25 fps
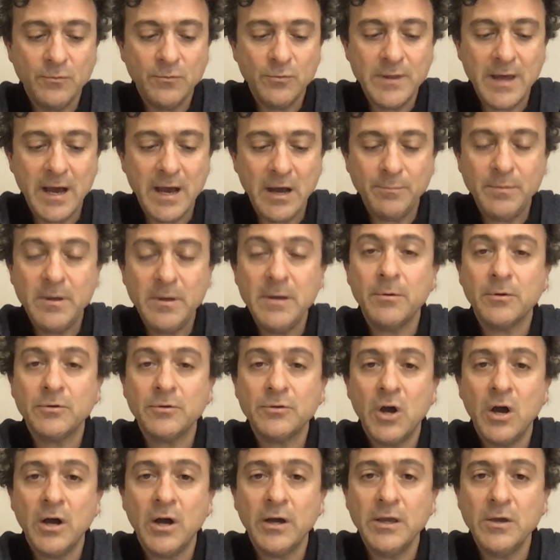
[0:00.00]
without people
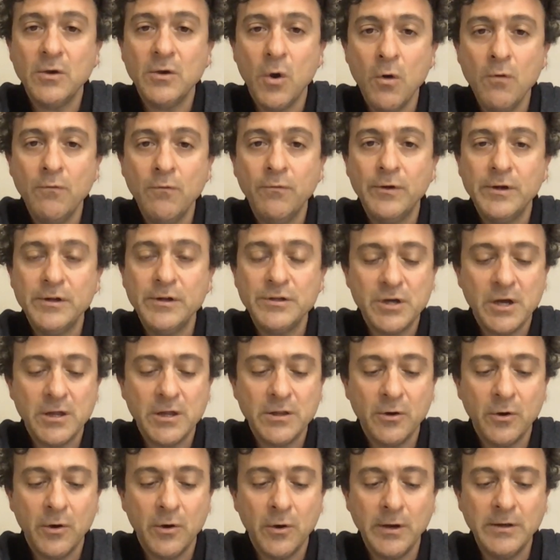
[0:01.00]
talking over each
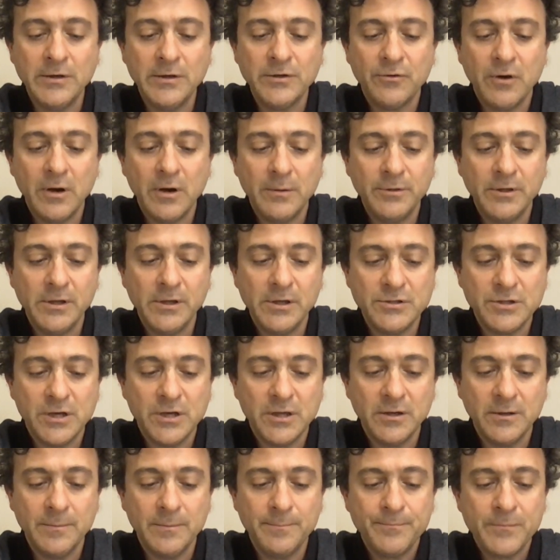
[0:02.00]
other or interrupting each
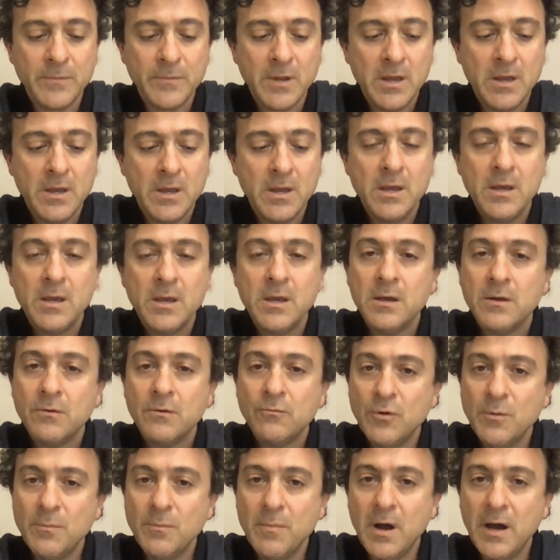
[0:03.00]
other.
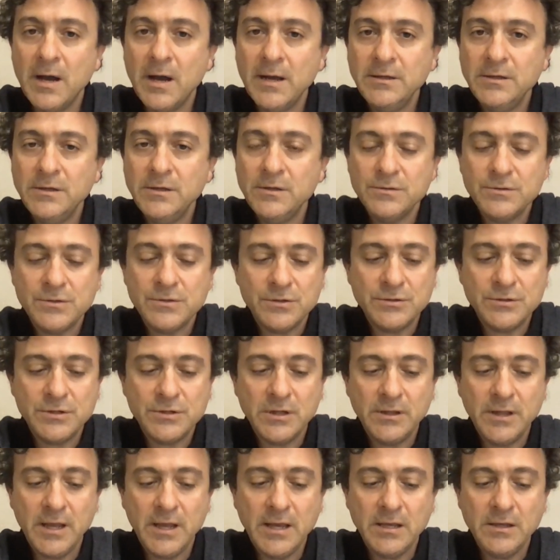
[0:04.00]
Remind users
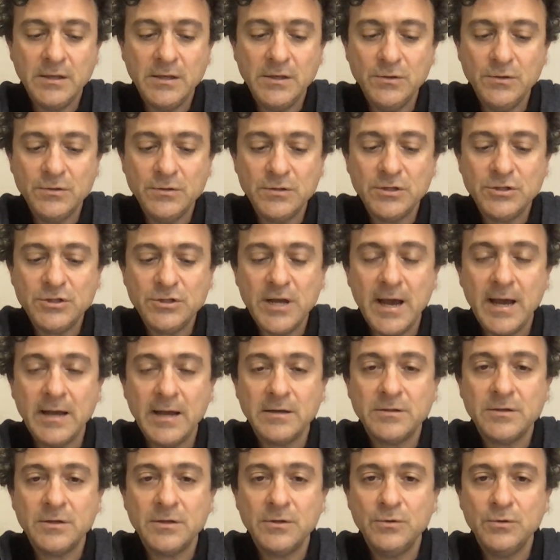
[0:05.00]
that they can use the chat
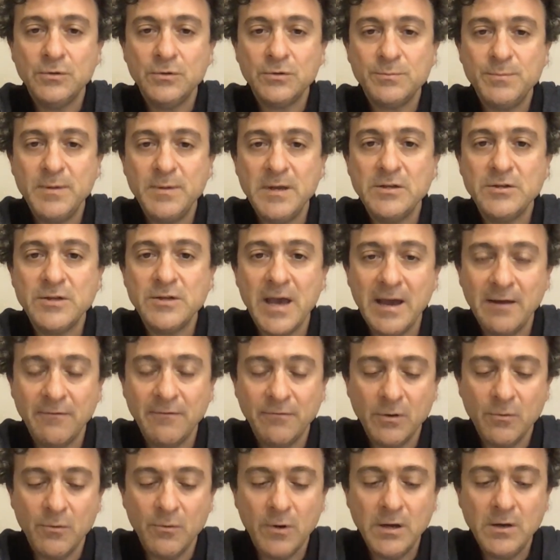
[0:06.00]
to speak to
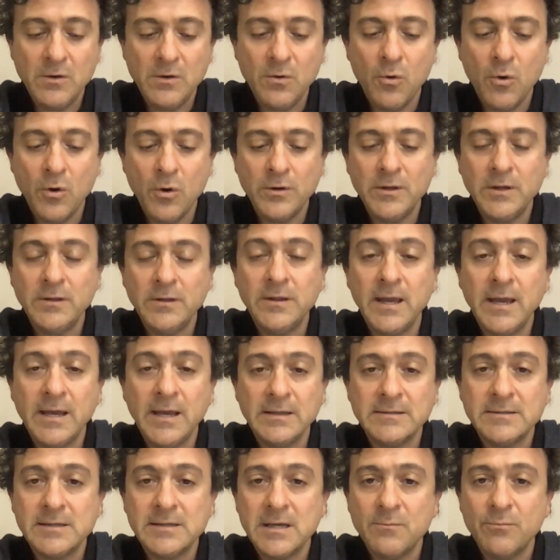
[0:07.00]
everyone, or that they
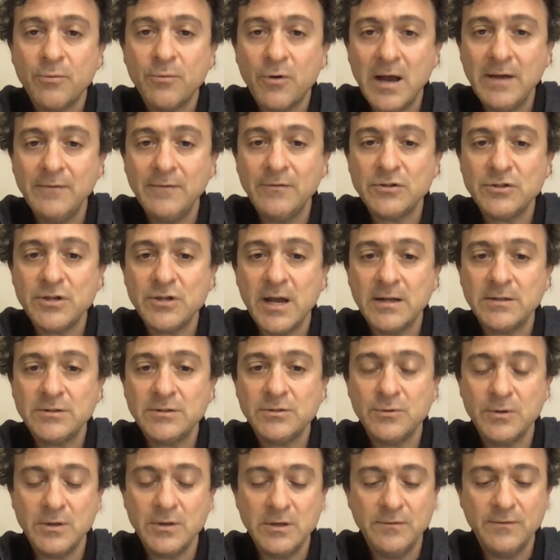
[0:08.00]
can send private chats
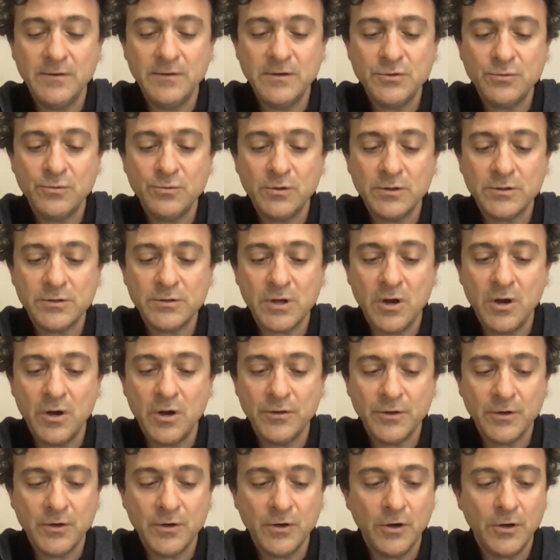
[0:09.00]
to individuals on
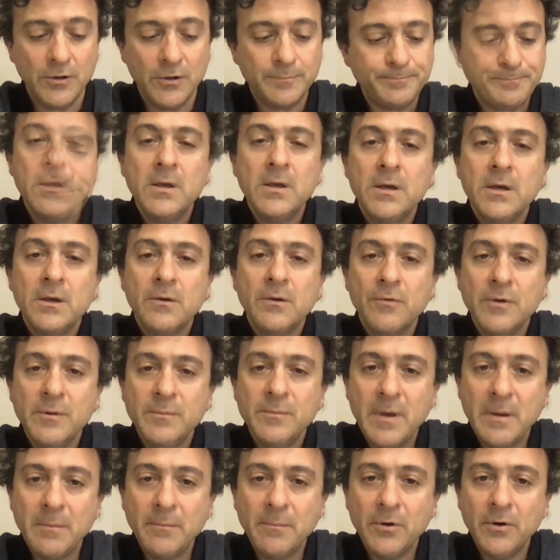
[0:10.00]
the call.
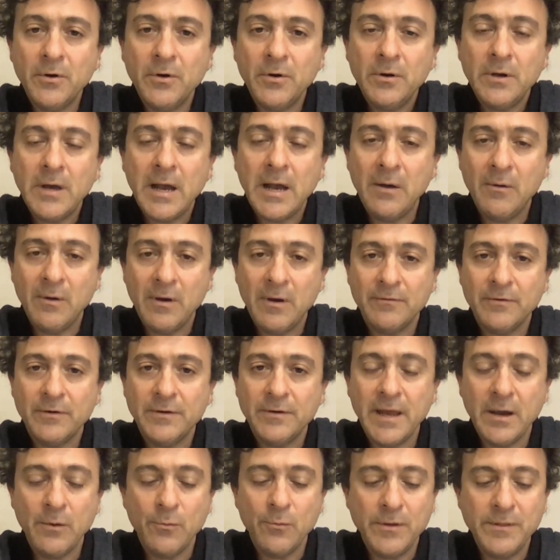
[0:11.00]
Remember, however,
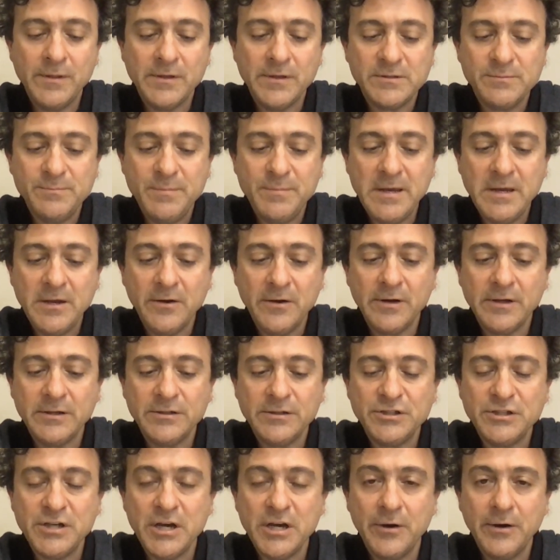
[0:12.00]
that when the speaker is
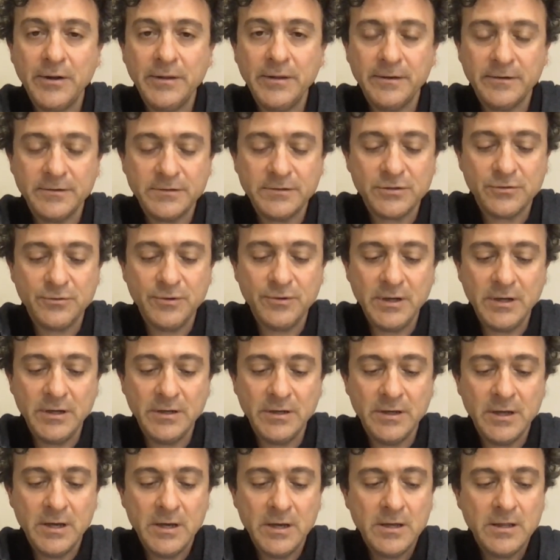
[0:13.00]
sharing their
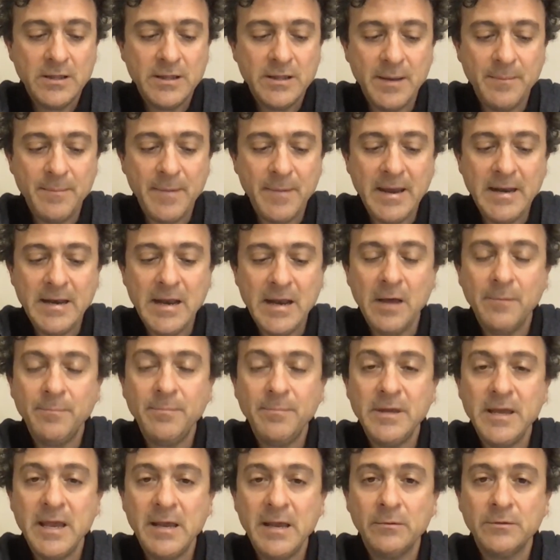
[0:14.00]
screen, they may not
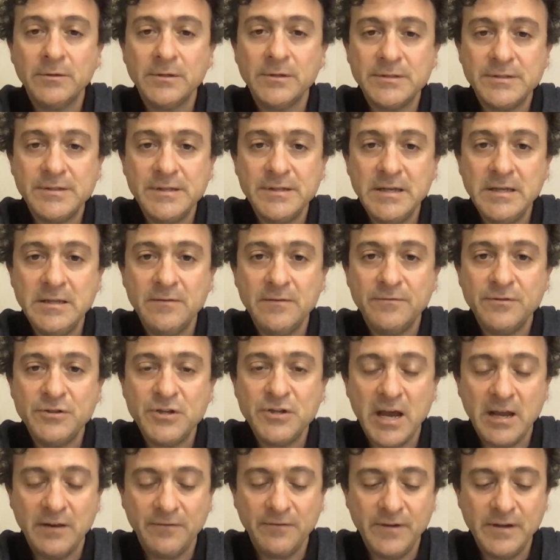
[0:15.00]
be able to see the
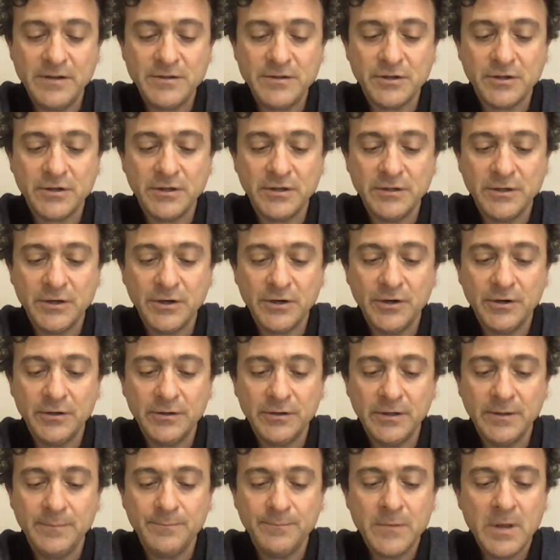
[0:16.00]
chat feature
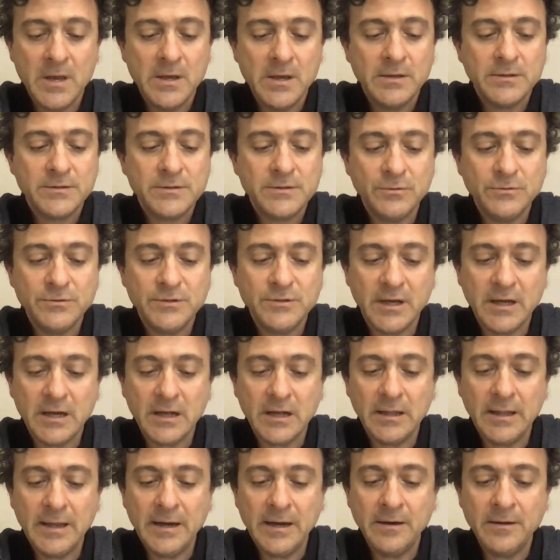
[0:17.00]
concurrently. So
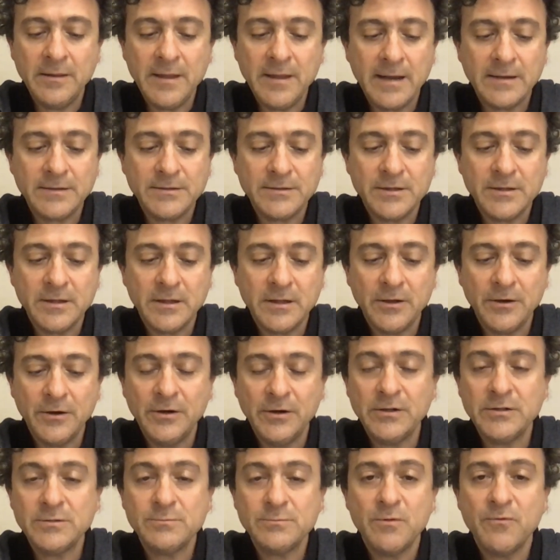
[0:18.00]
declare that to the
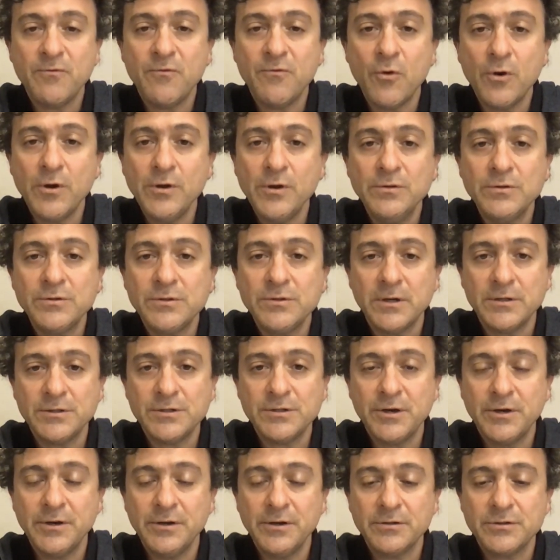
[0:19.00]
learners before you start
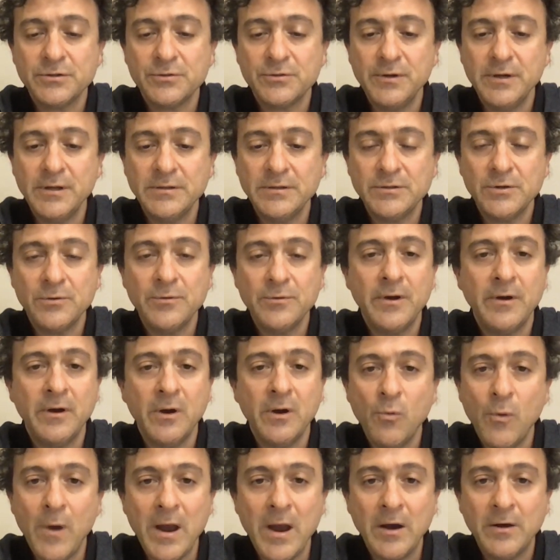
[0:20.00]
sharing your screen so they're
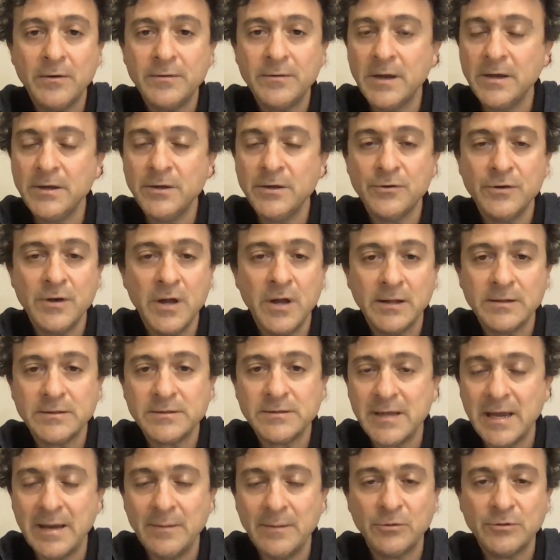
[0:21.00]
aware that you're not
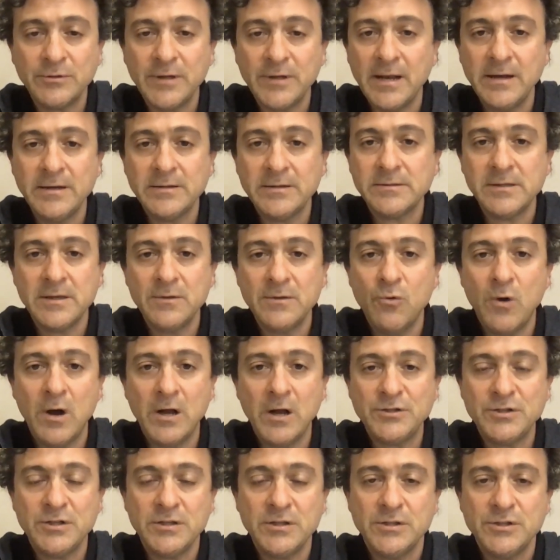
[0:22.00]
simultaneously
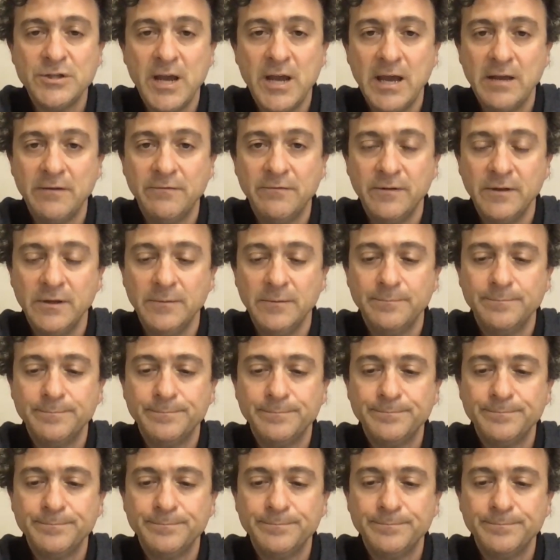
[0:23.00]
watching the chat feed.